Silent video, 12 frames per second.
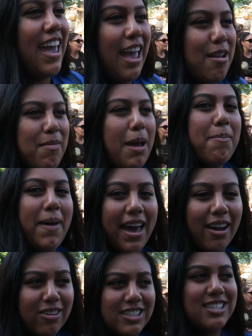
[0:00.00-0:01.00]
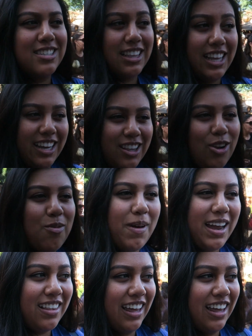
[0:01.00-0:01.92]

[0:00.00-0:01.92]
And my bag slid through my